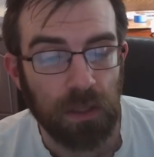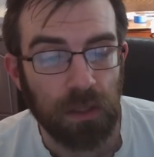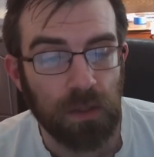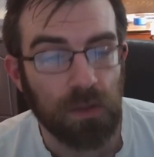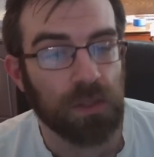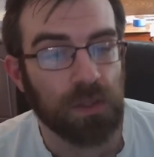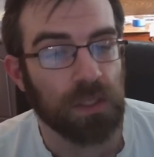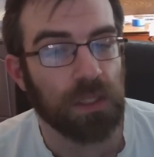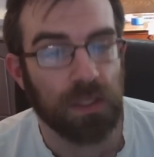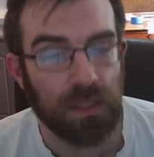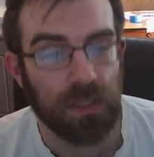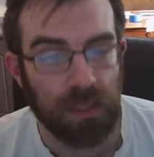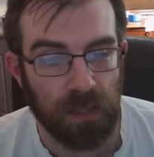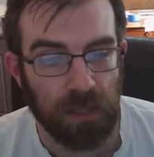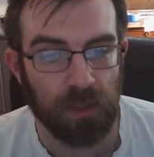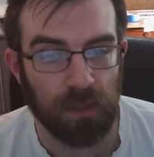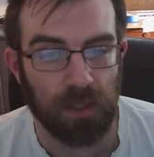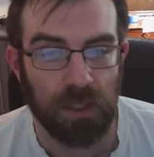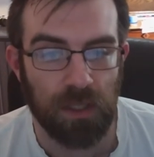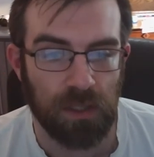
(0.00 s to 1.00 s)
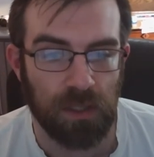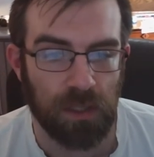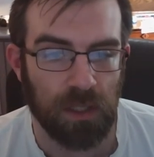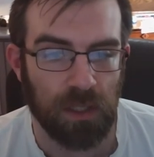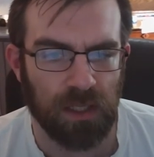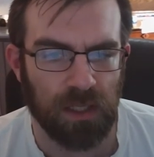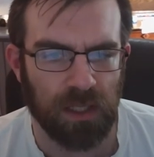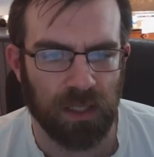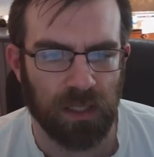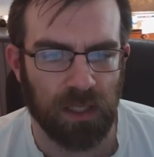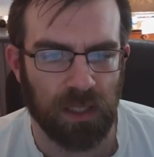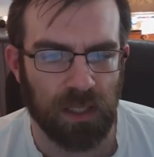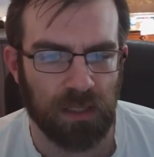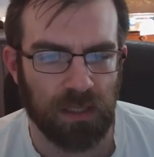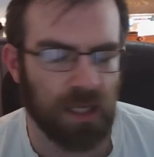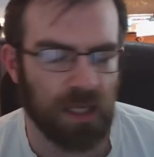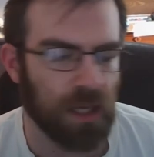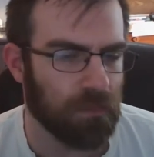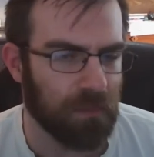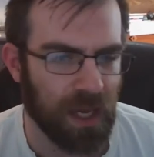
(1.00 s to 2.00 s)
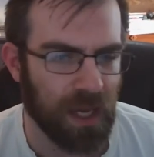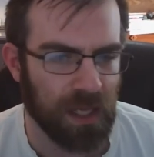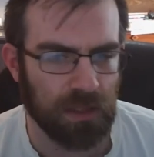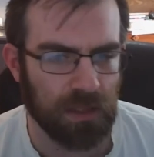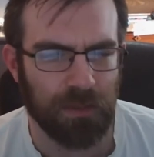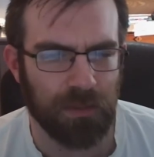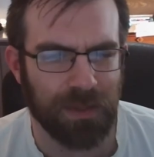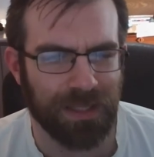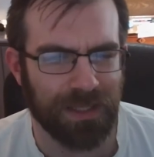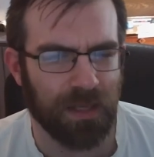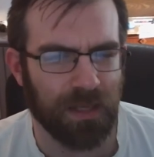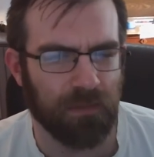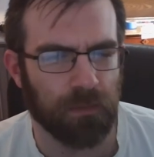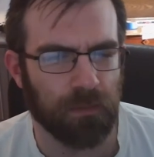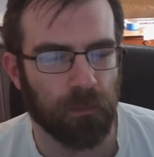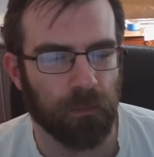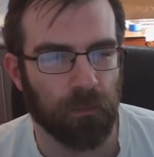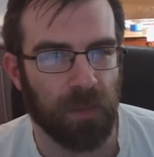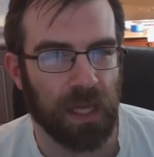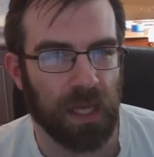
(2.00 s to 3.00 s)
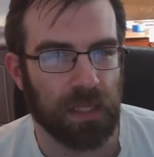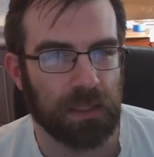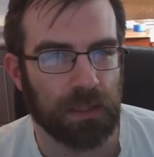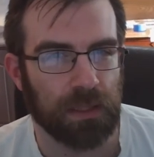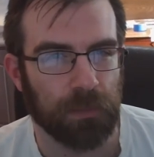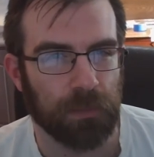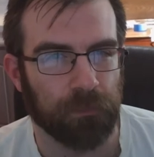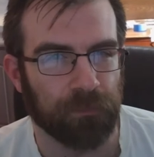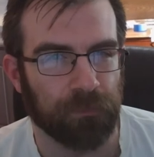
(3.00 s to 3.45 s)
using the same conditioning techniques, yet mastery is never met.